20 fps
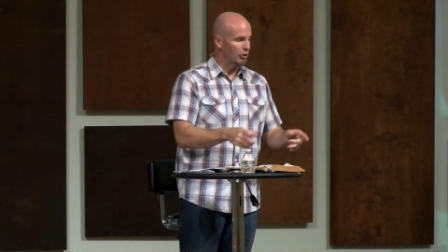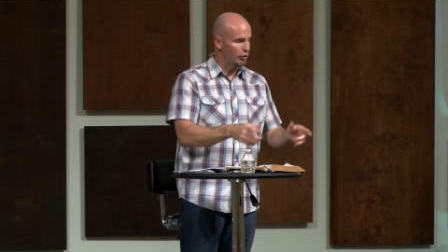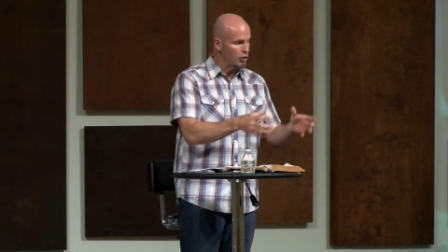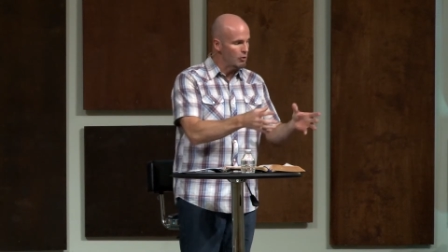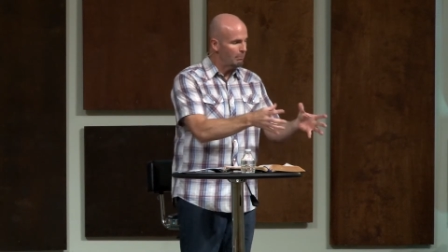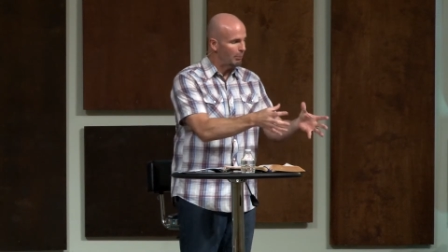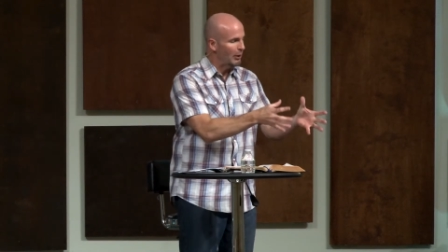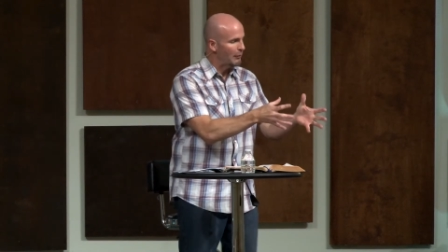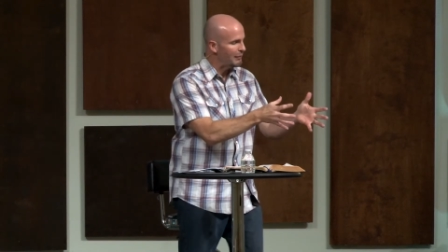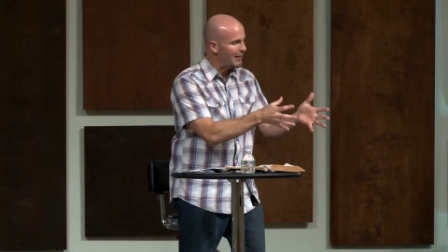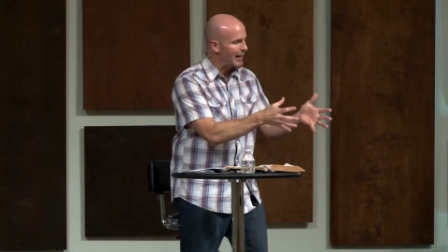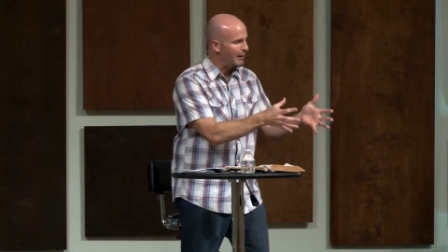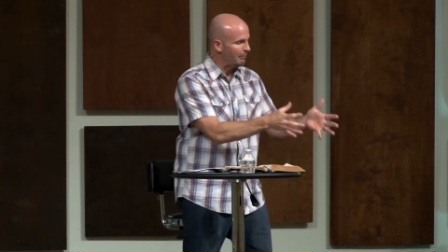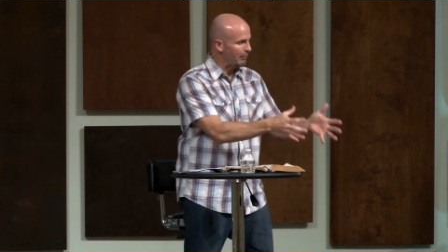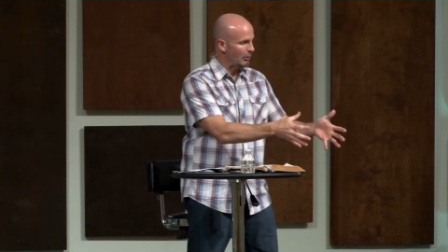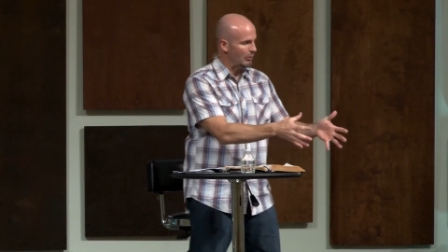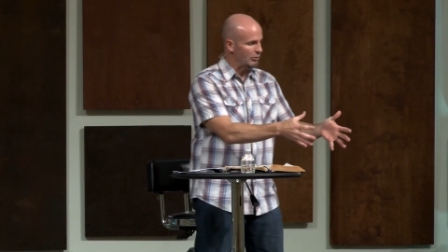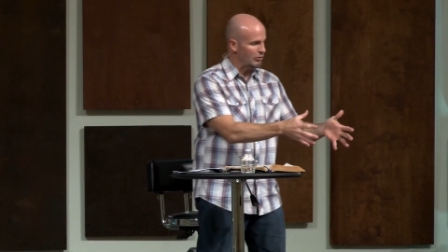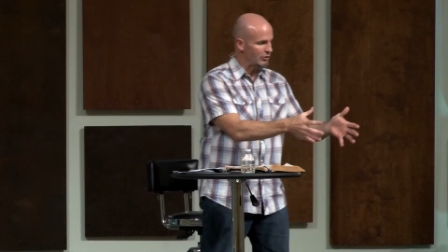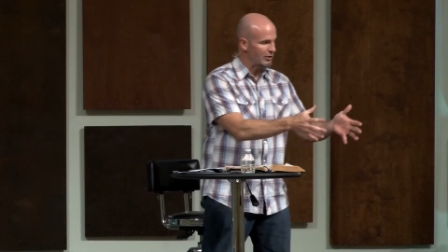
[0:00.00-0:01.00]
You put that
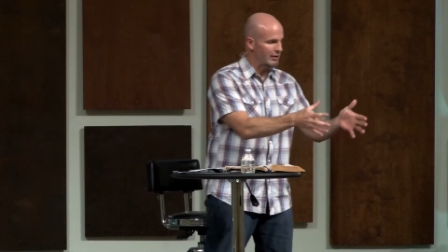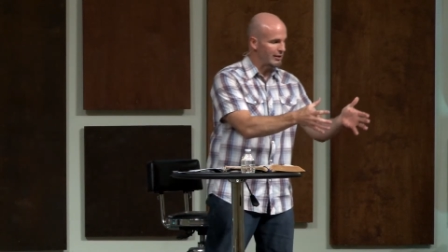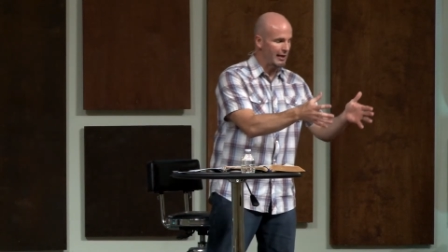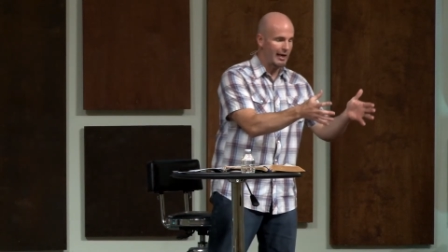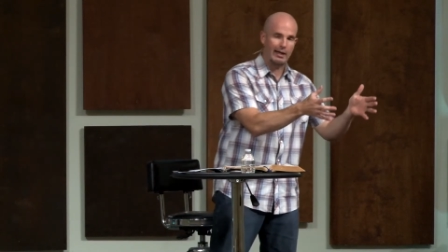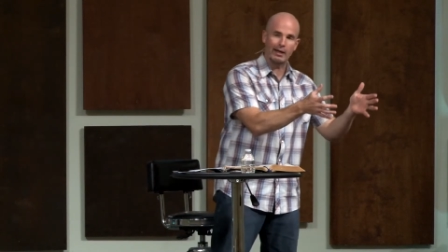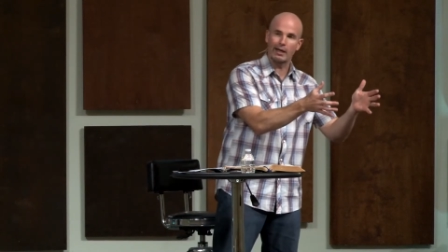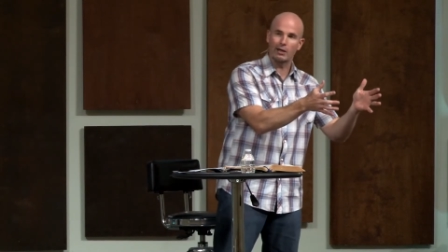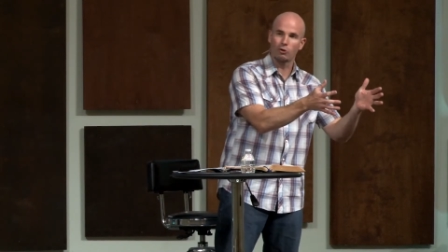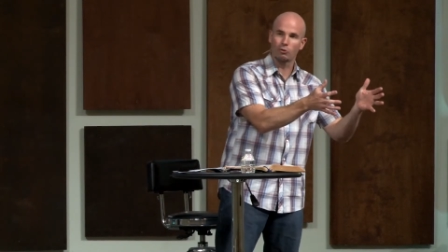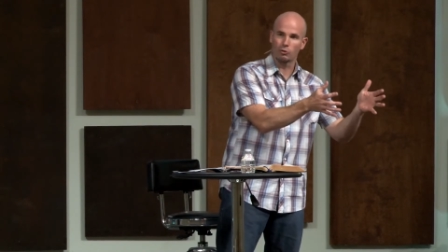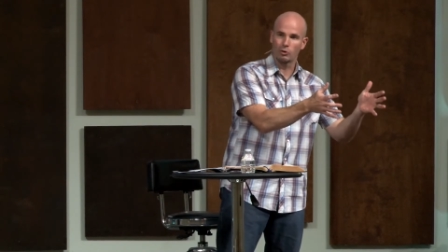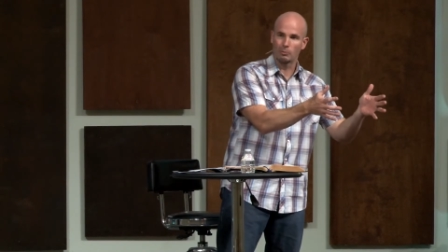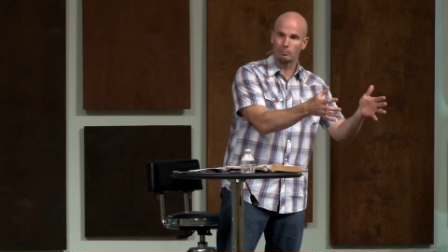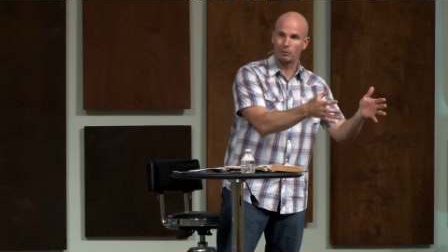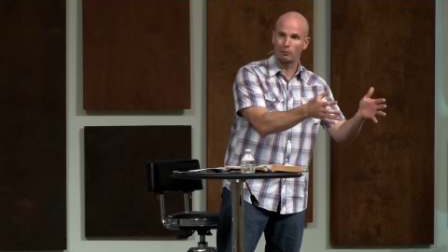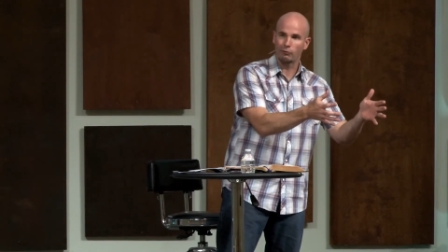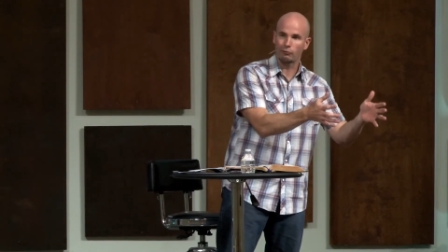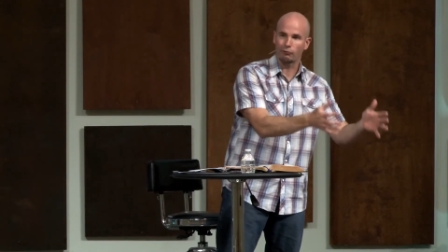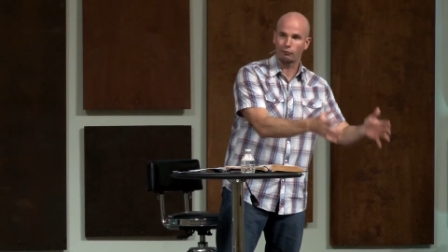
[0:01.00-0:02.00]
person in a
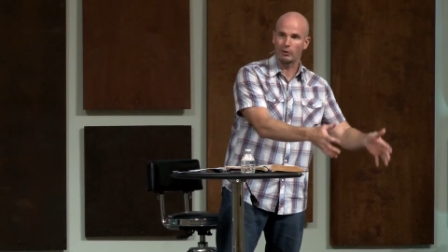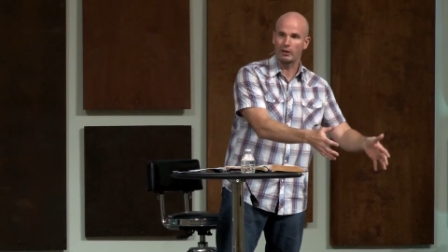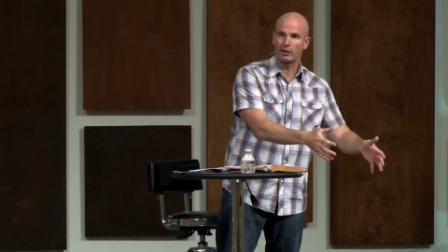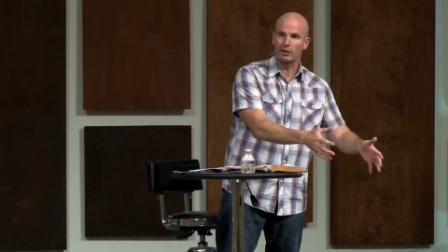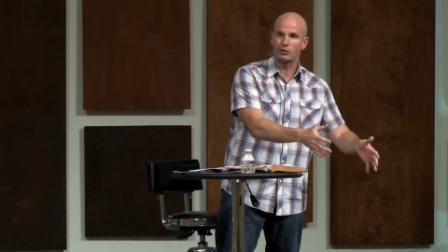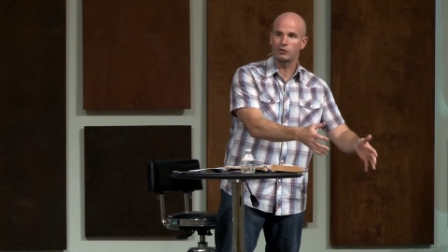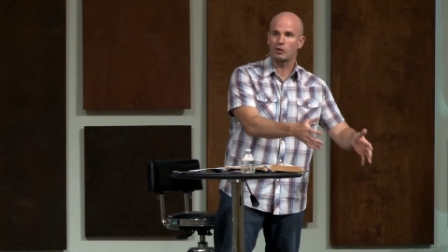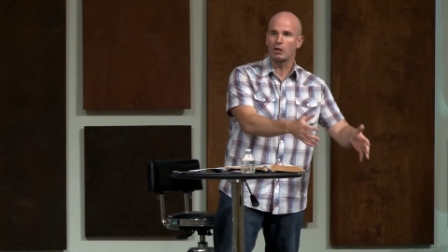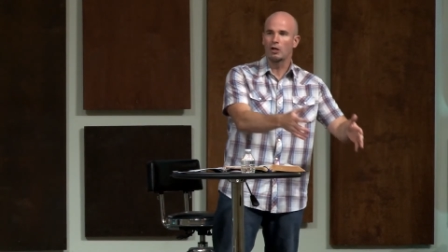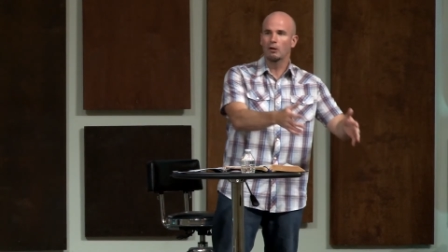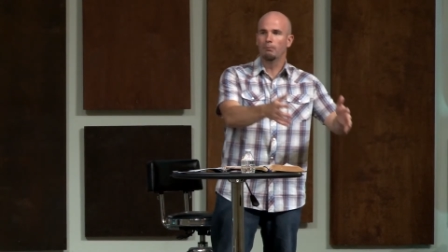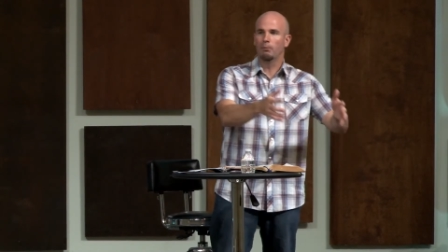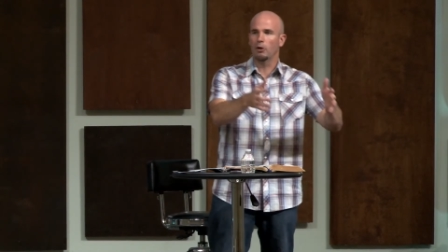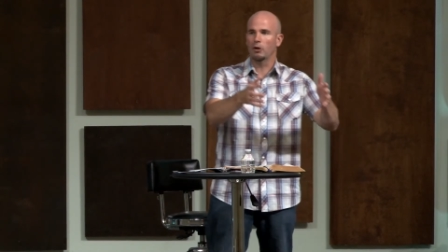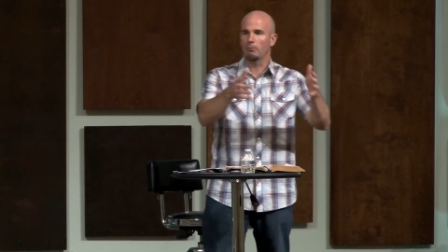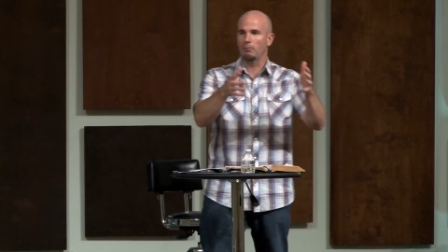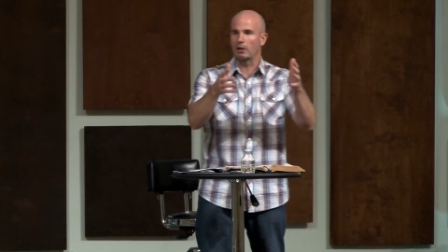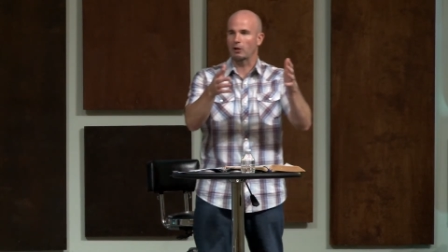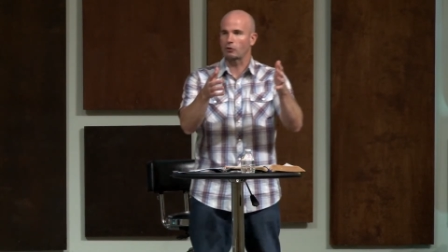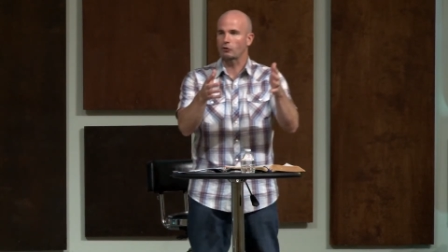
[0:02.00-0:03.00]
group of friends,
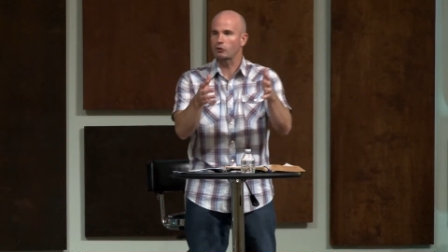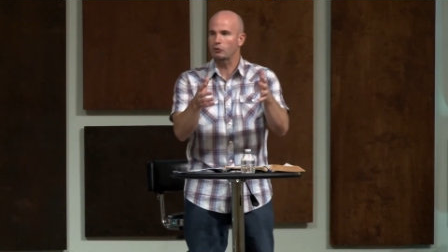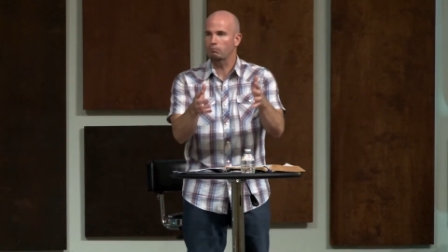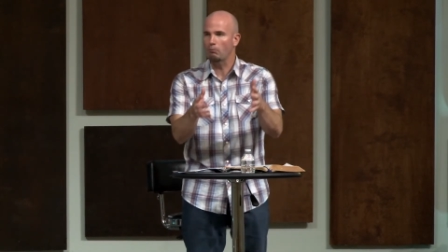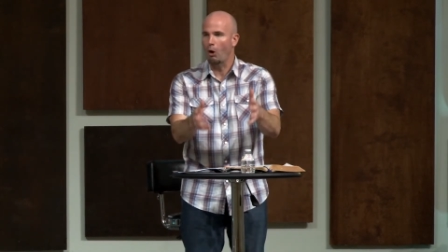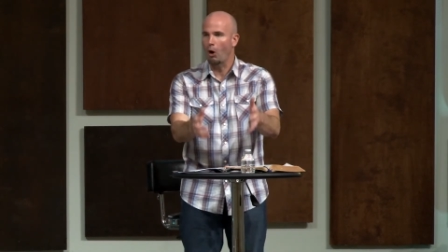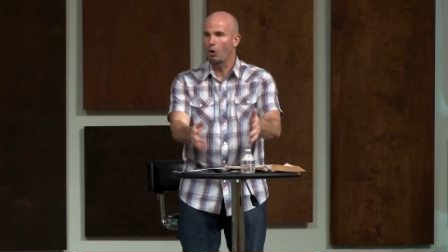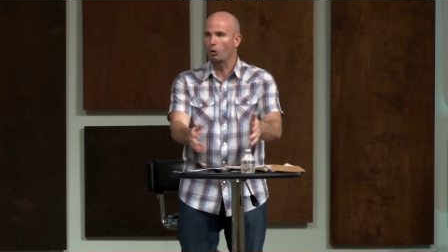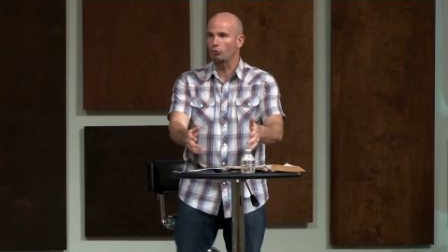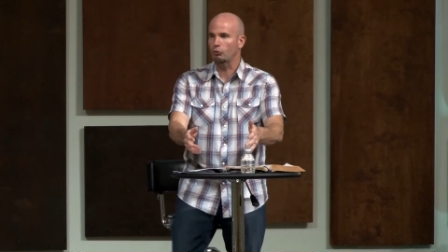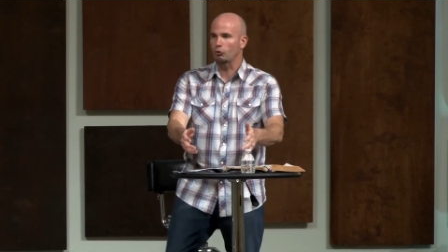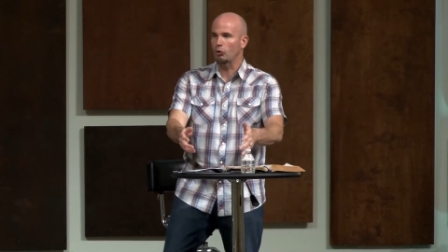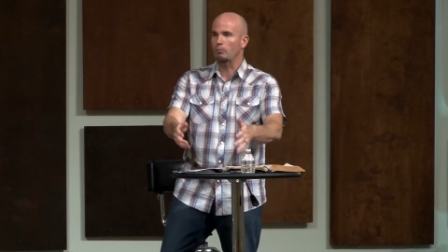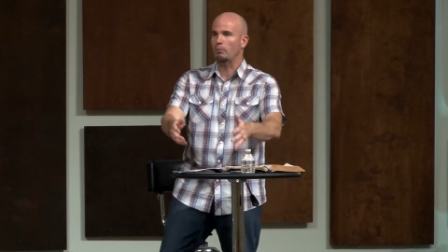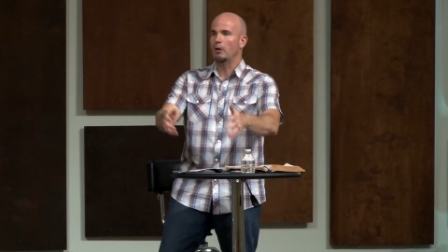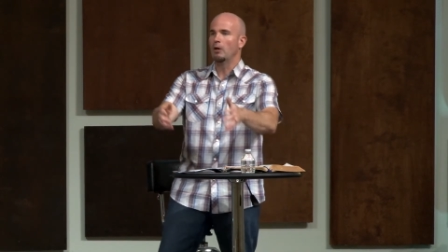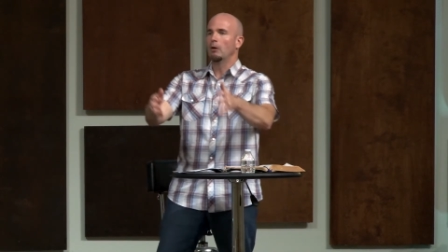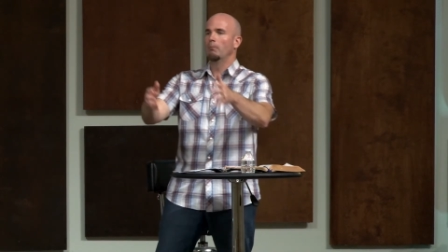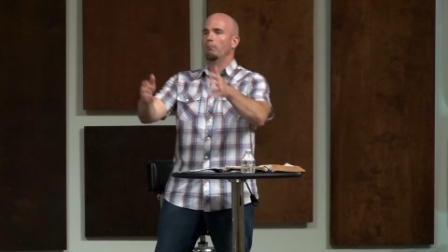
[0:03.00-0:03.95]
put them in a small group,